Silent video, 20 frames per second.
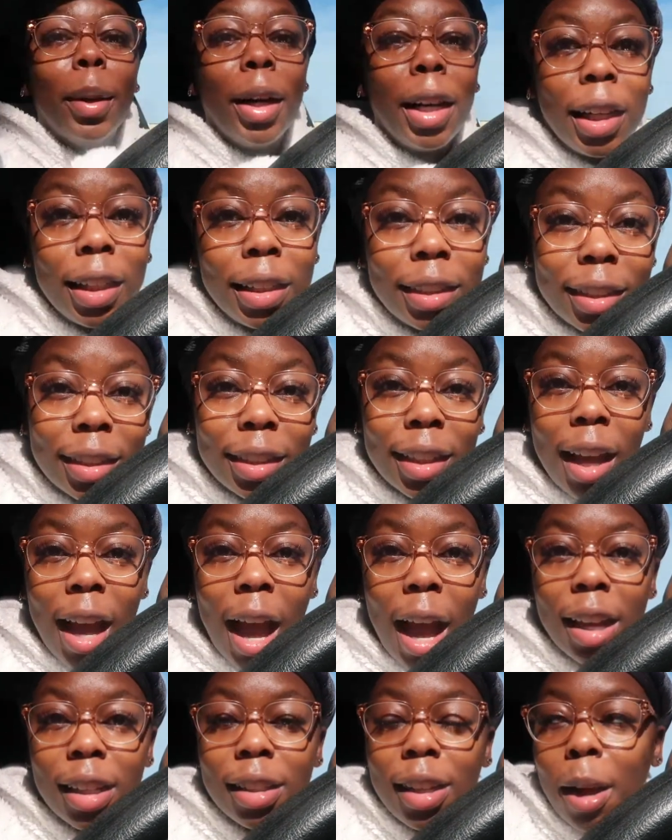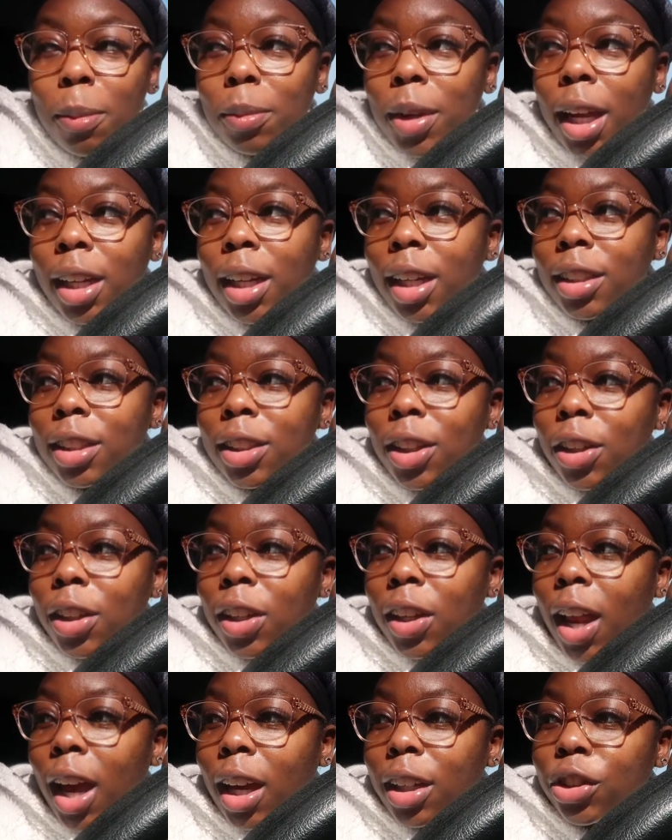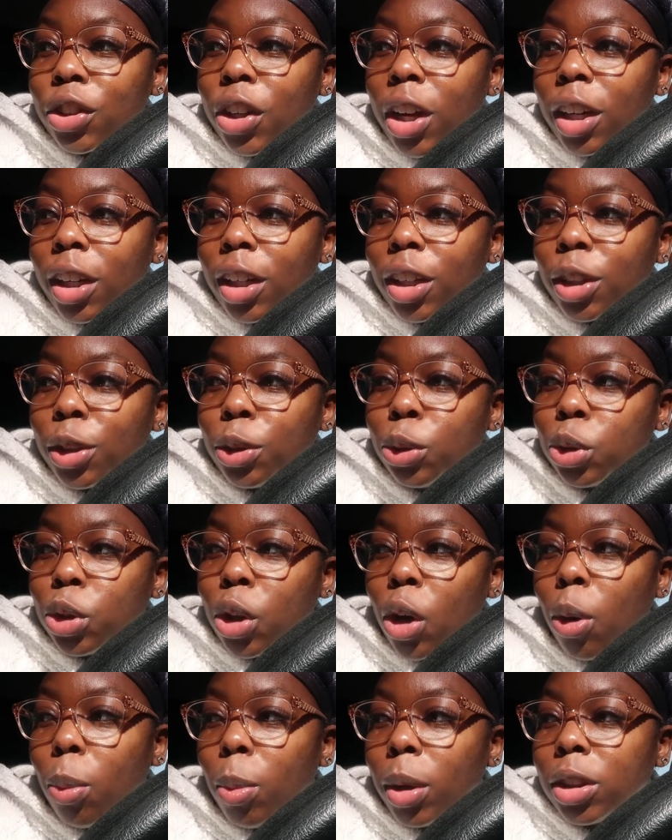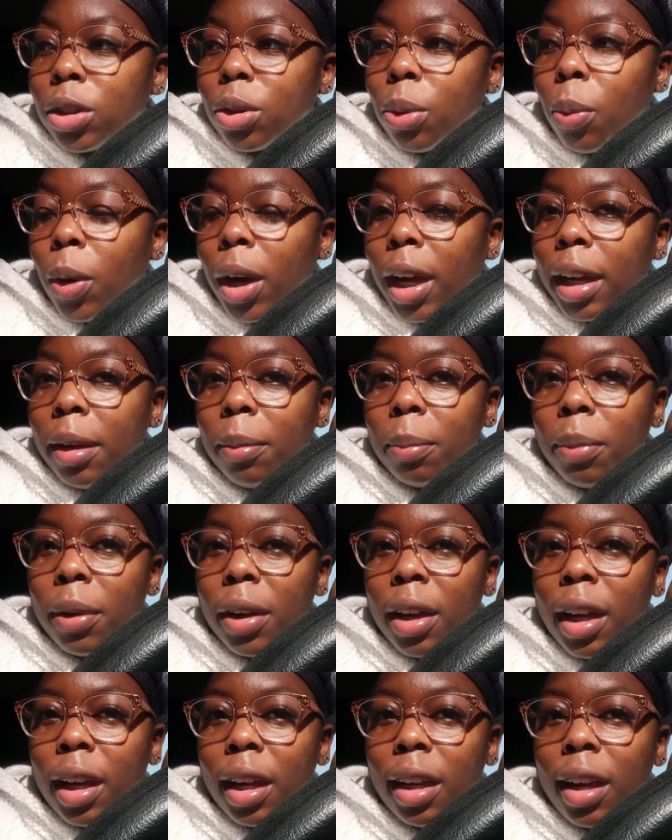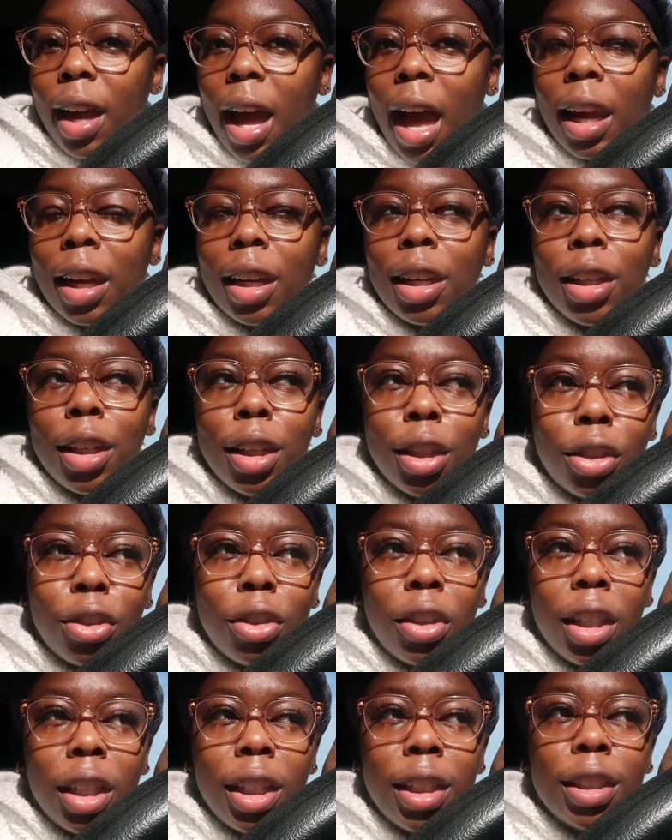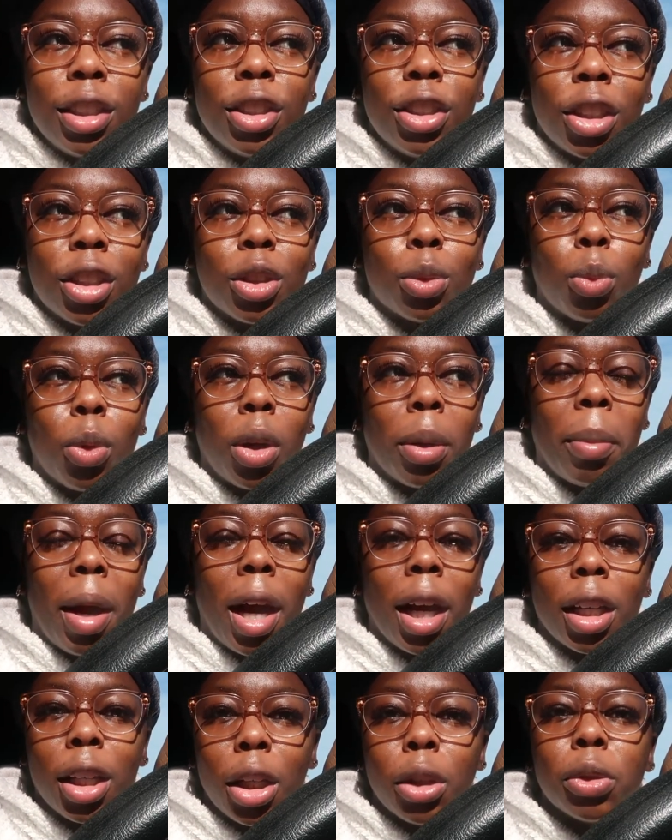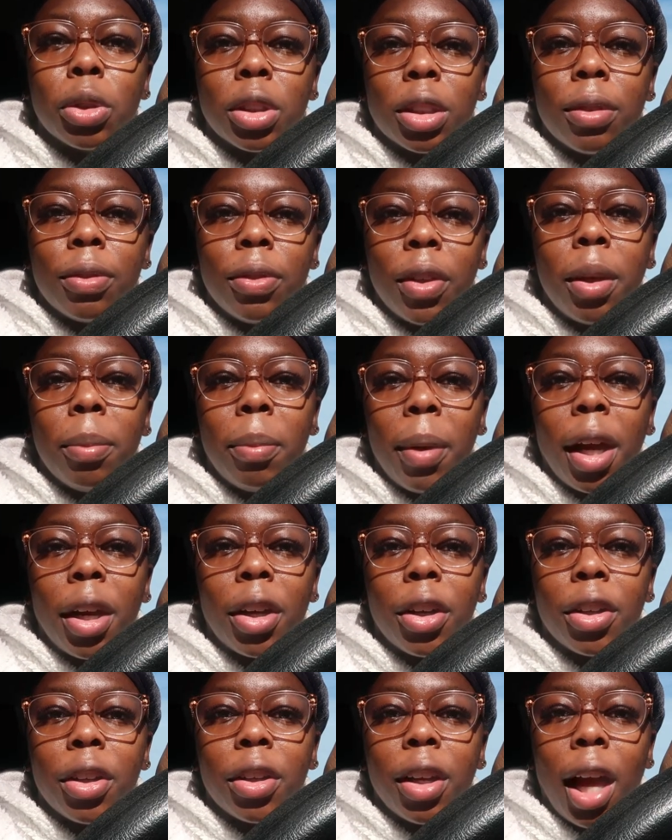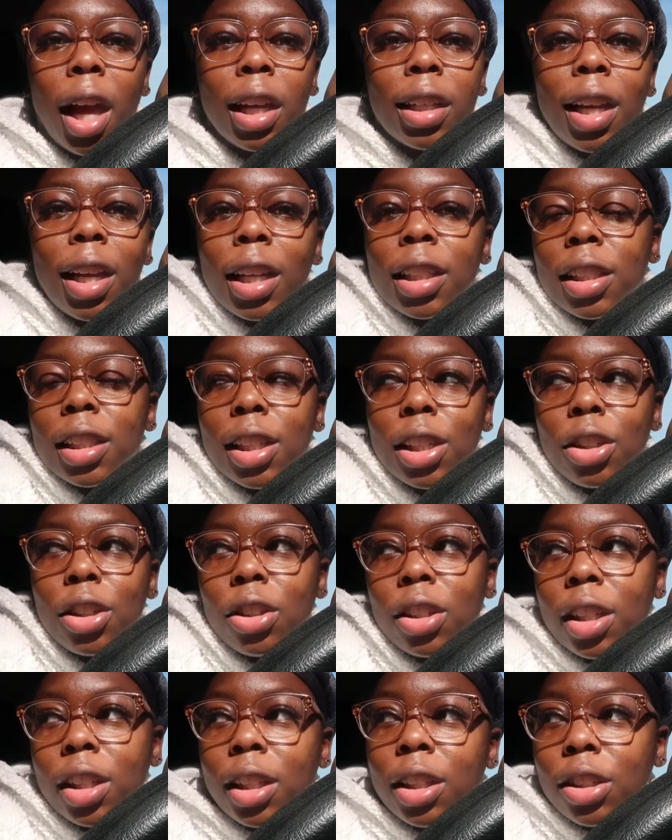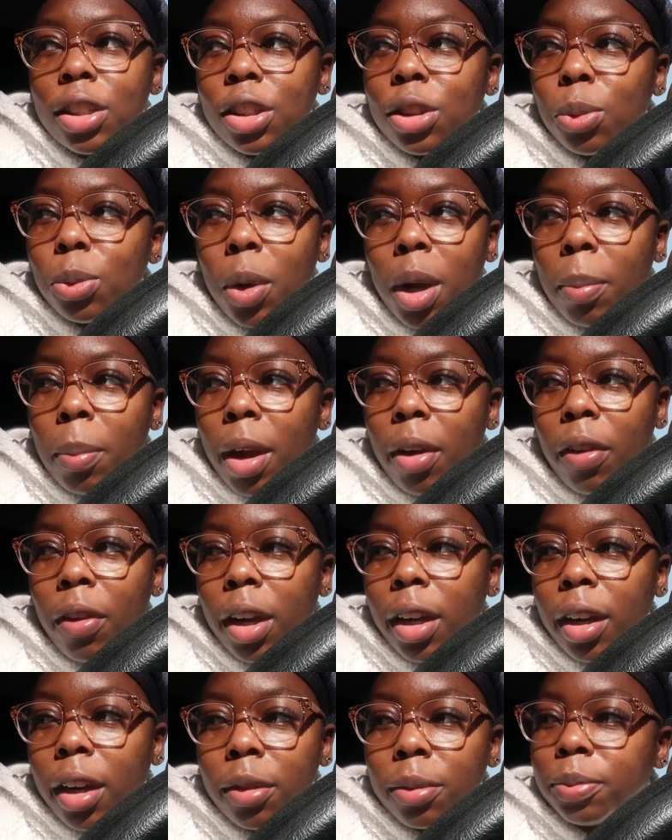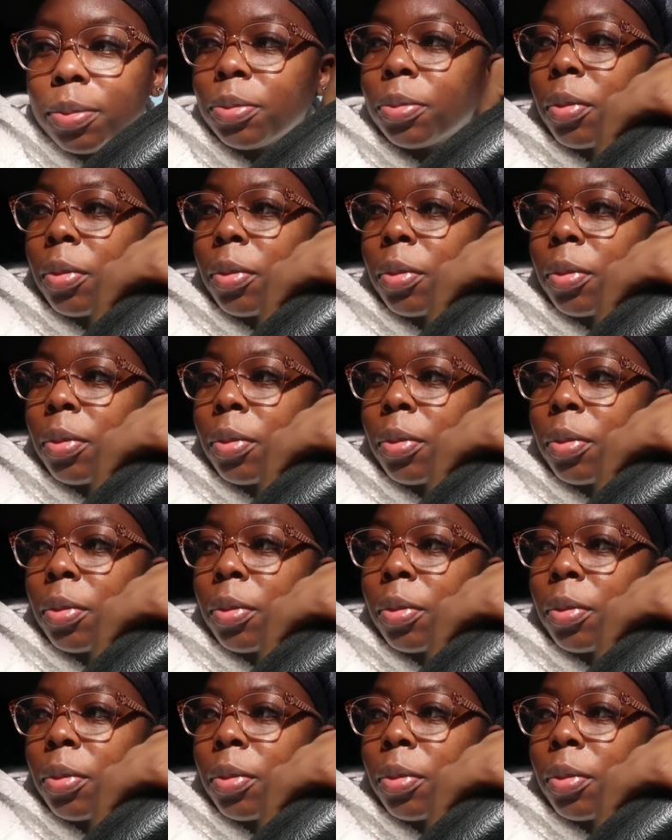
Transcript: but I, I'm not necessarily like trying to lose a whole bunch of weight, but I literally just want my clothes to fit better. Like, that's literally just where I'm at right now.